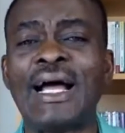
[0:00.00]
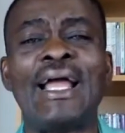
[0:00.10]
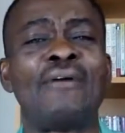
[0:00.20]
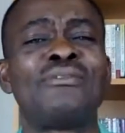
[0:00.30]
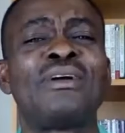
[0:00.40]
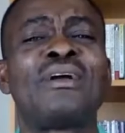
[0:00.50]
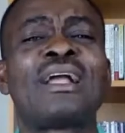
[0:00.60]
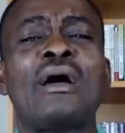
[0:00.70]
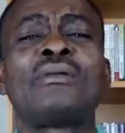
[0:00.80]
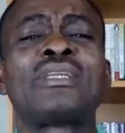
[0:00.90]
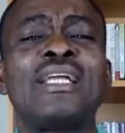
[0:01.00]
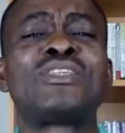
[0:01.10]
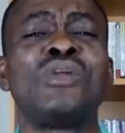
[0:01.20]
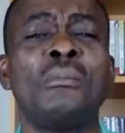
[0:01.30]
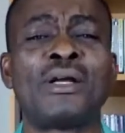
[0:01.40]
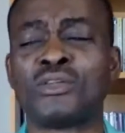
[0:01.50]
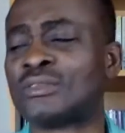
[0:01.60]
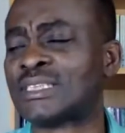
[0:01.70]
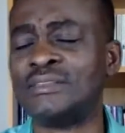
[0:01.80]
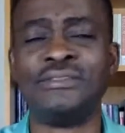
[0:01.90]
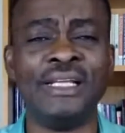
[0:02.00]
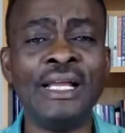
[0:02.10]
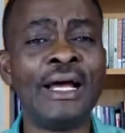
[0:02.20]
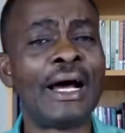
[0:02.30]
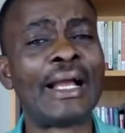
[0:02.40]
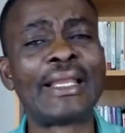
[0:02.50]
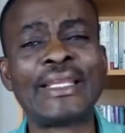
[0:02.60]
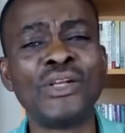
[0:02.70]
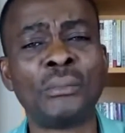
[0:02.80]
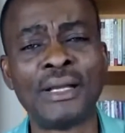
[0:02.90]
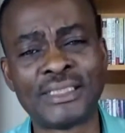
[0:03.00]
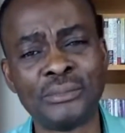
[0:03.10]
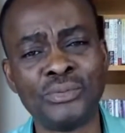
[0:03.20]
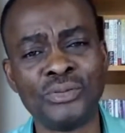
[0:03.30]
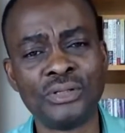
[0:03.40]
I have countless numbers of CV hanging on my table.